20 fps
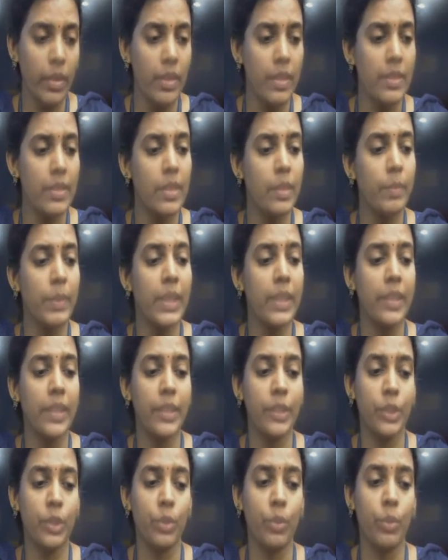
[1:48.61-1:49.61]
A similar
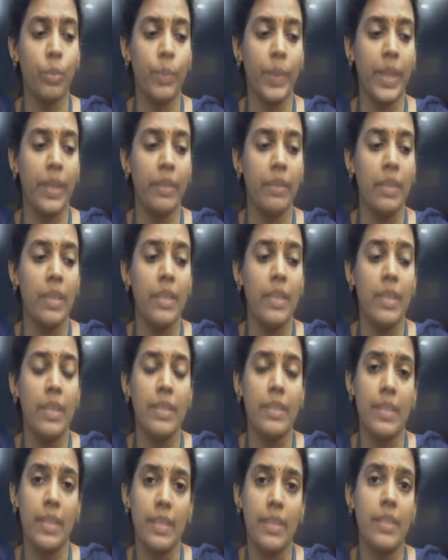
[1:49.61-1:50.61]
issue where
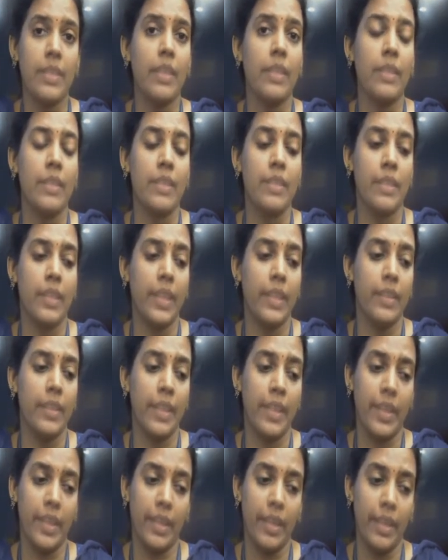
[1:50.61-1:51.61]
sensors in
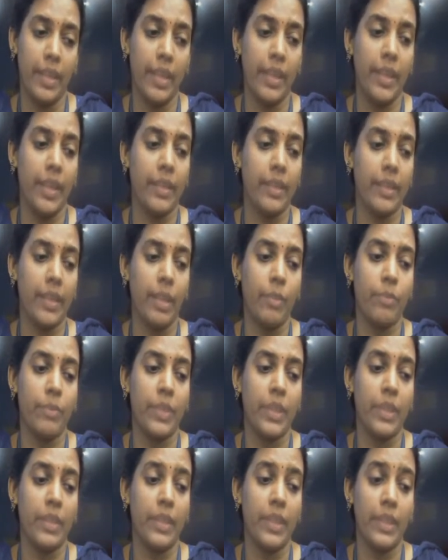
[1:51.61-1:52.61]
our
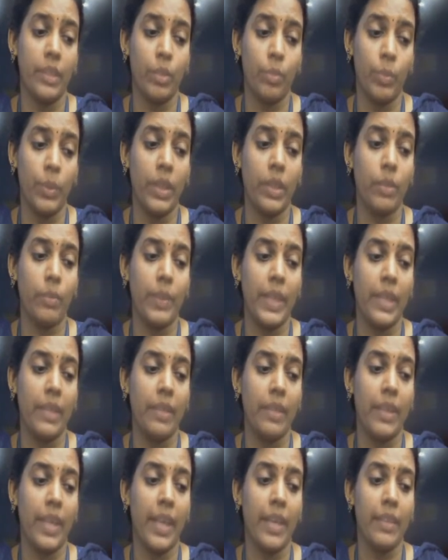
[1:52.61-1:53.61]
aircraft didn't work well,
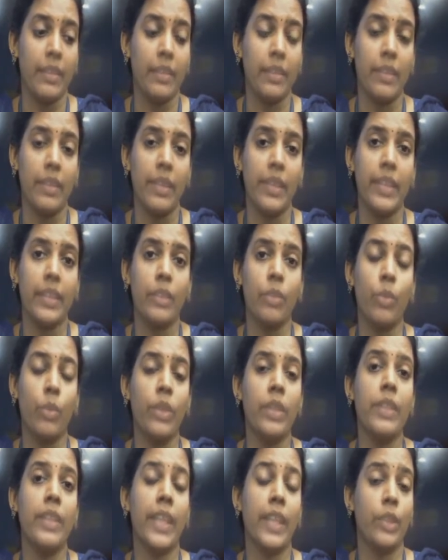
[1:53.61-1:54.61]
and it
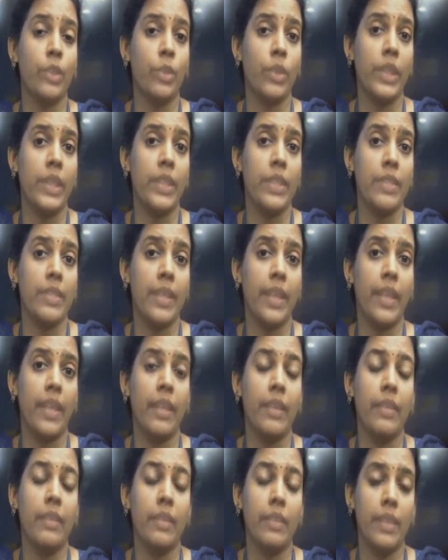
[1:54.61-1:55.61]
couldn't actually
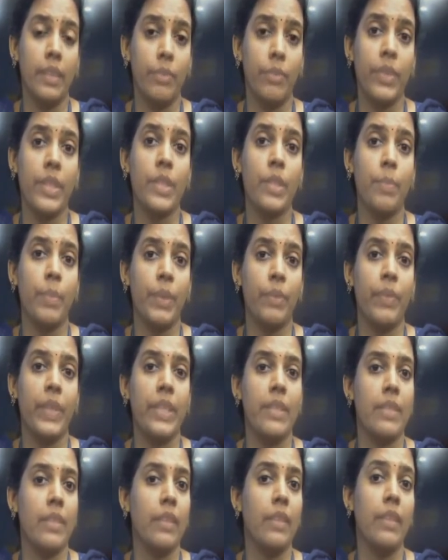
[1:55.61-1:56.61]
say difference
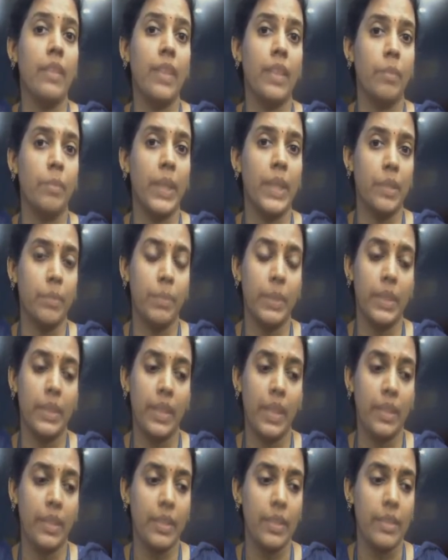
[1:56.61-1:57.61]
between single and multiple
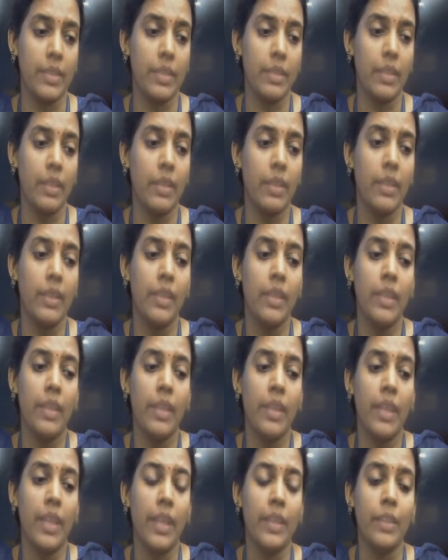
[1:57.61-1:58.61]
targets.
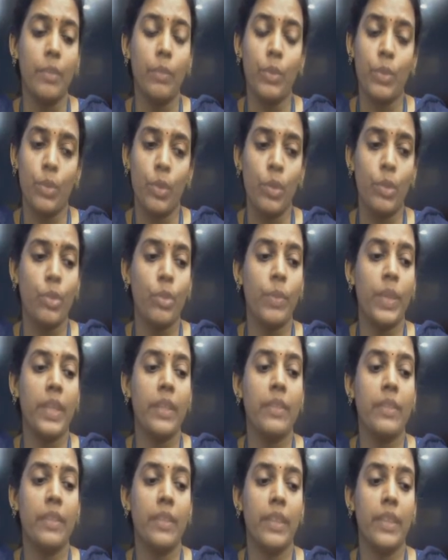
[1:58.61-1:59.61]
And there was also
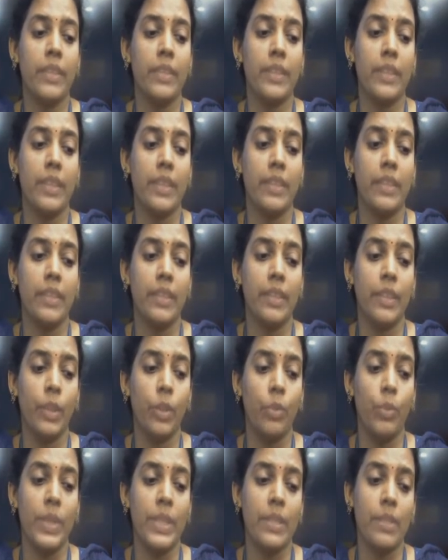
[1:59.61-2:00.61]
another incident in the
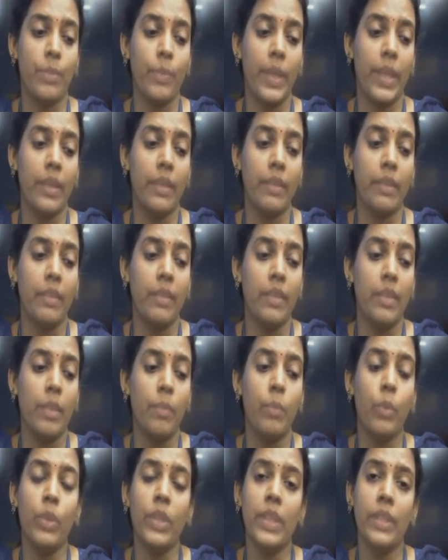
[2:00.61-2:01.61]
US where
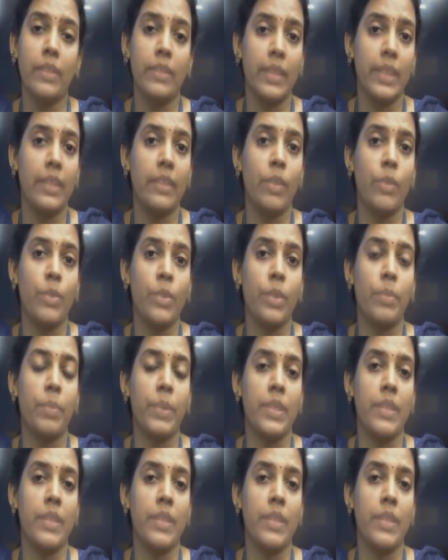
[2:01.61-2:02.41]
more than 3,000